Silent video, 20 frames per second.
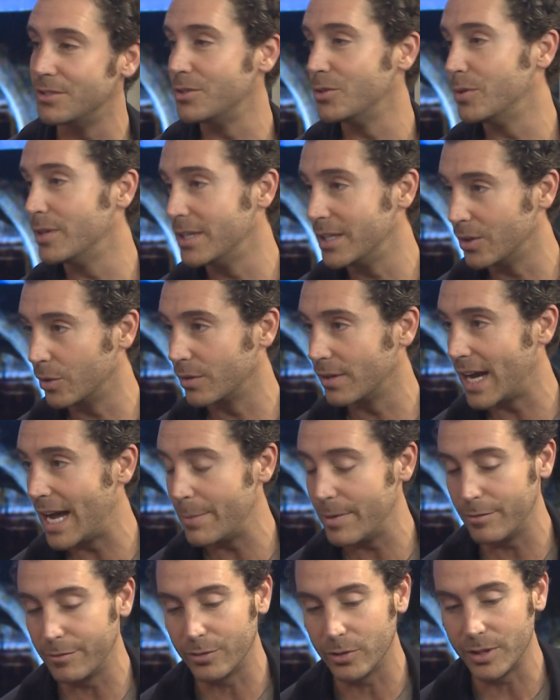do the Neil
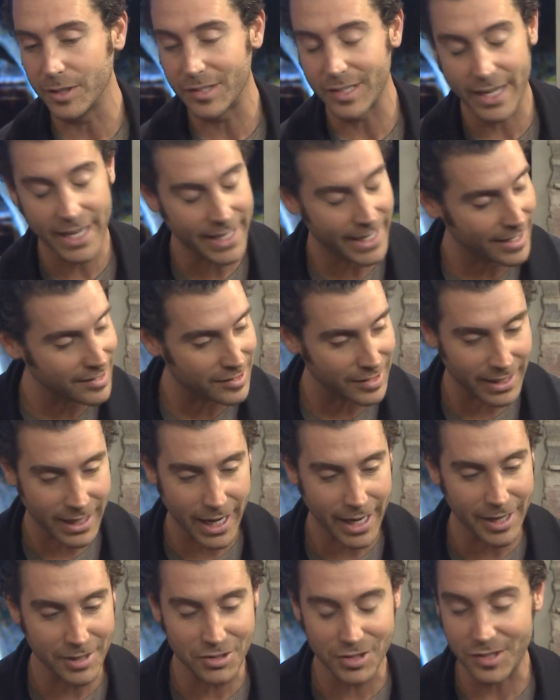Diamond voice, and I guess it
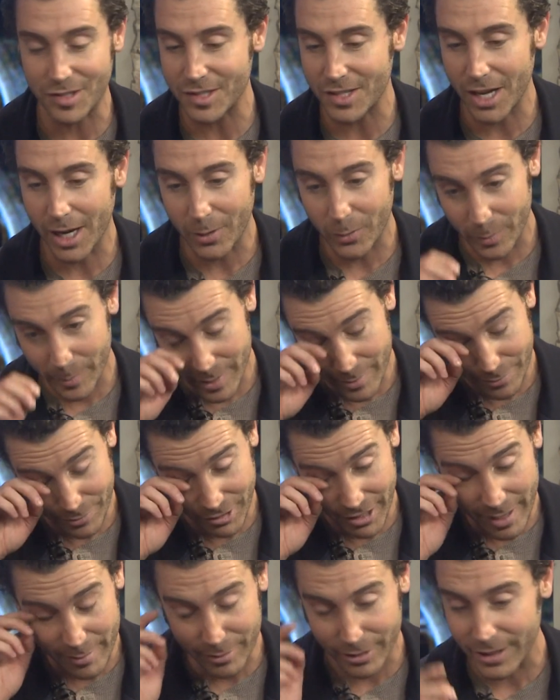kind of just stuck with me
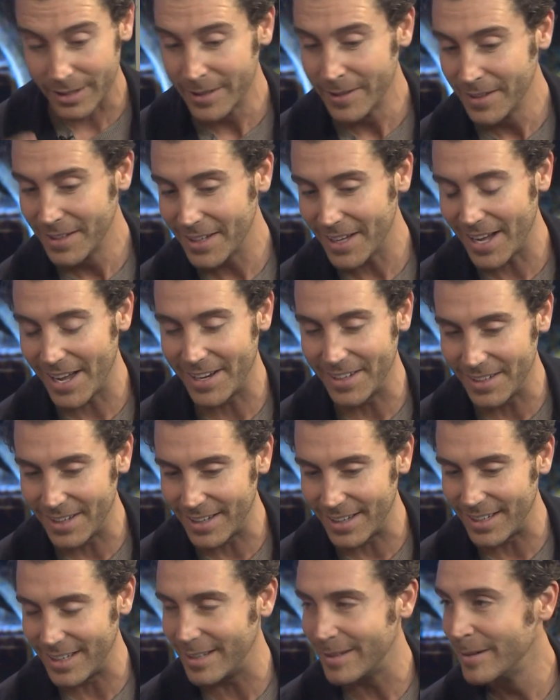forever. And
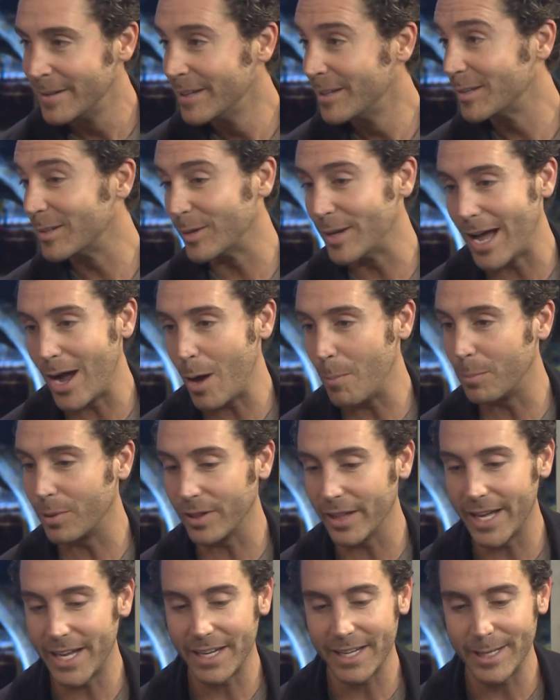uh, so now I'm
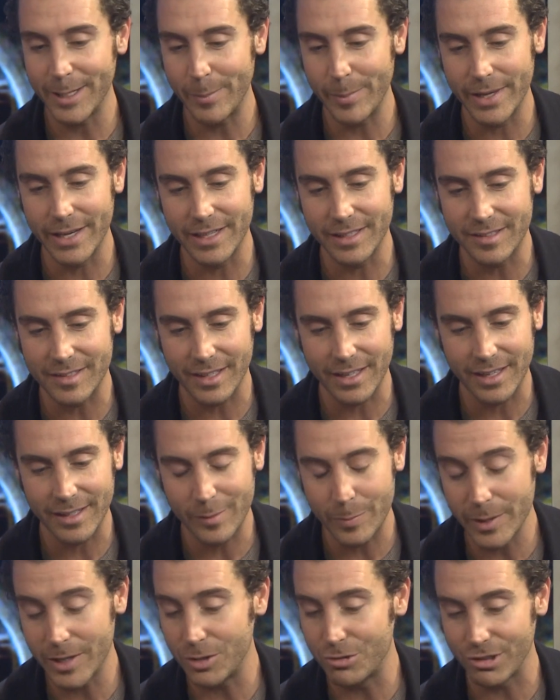playing him, and it's uh,
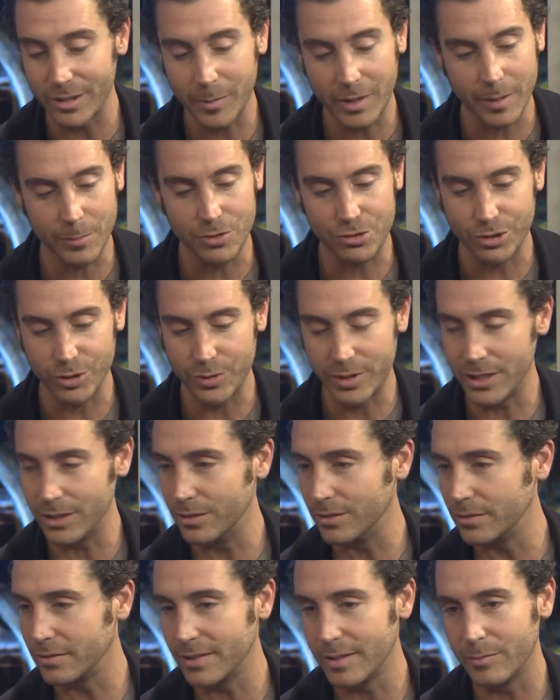it's been a dream come true.
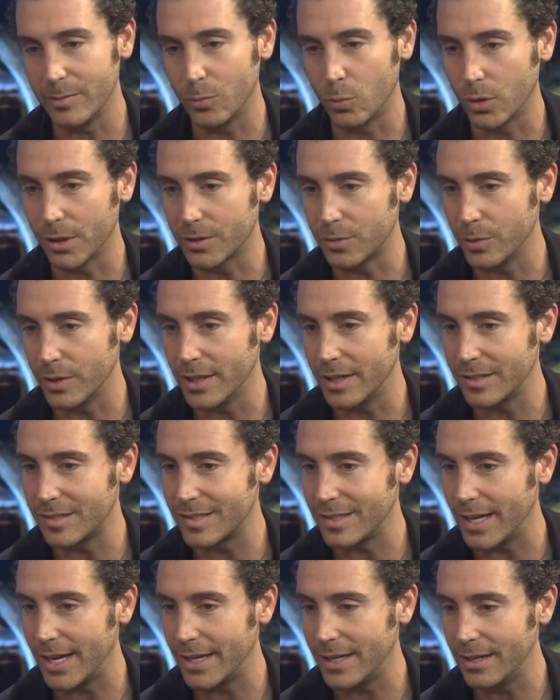Neil even worked with
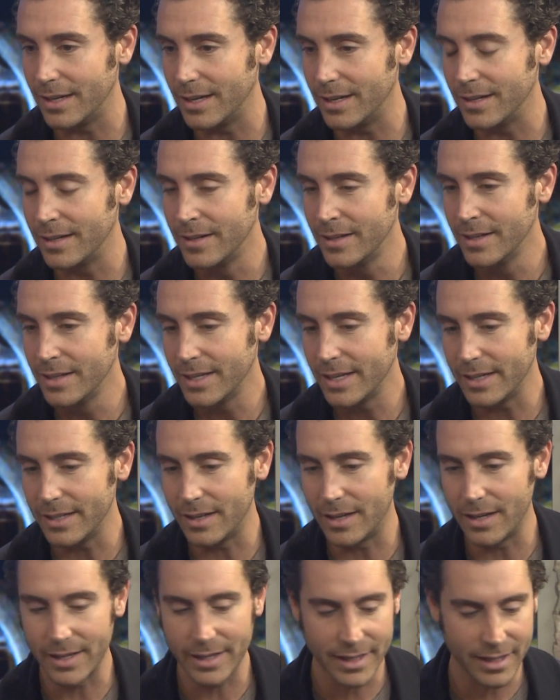us at uh,
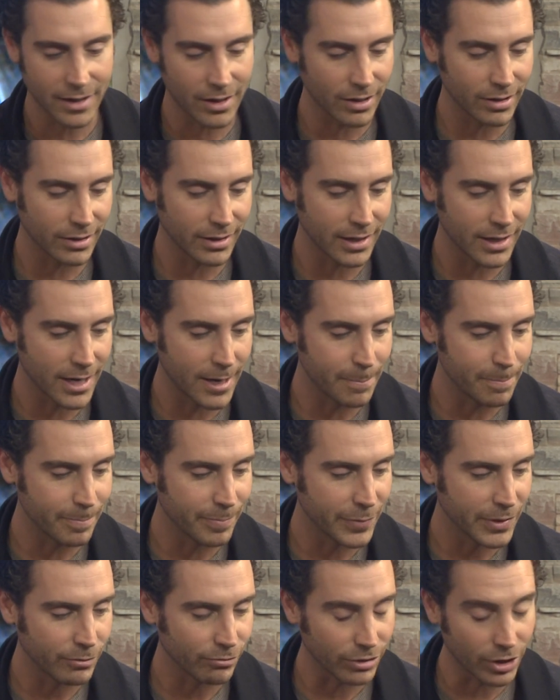uh, in our
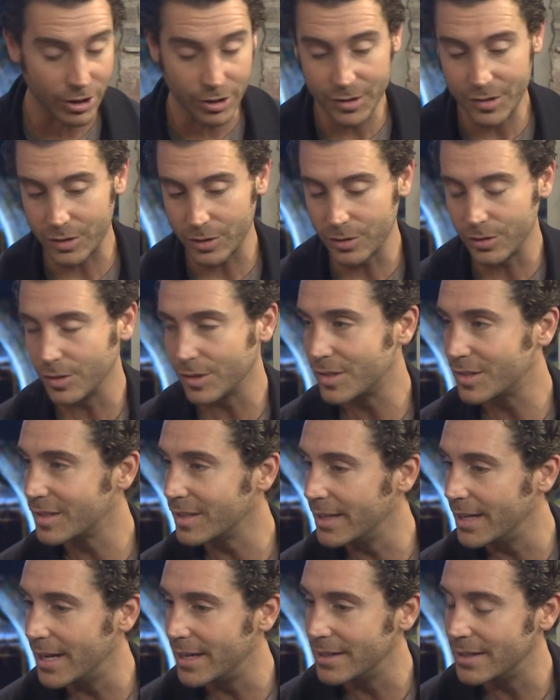um,
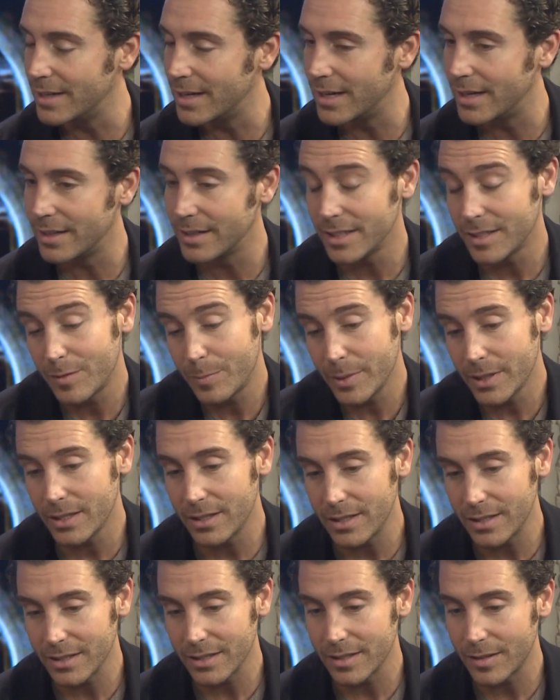rehearsals, and uh, it's been
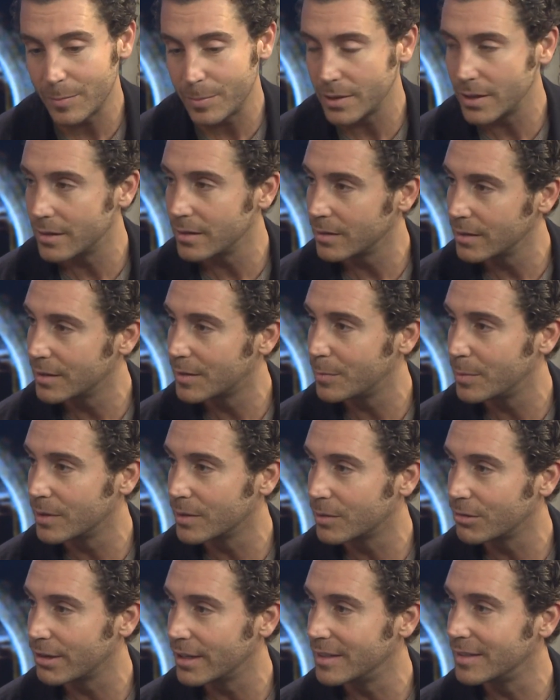a, wow. it's been a It's
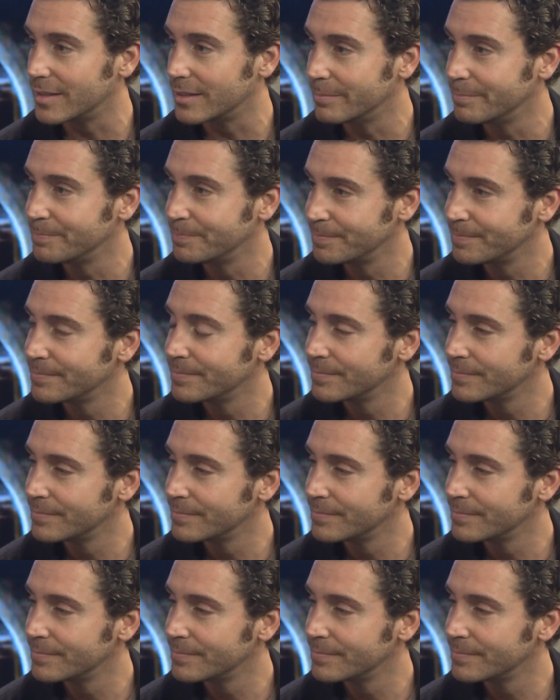been crazy. Can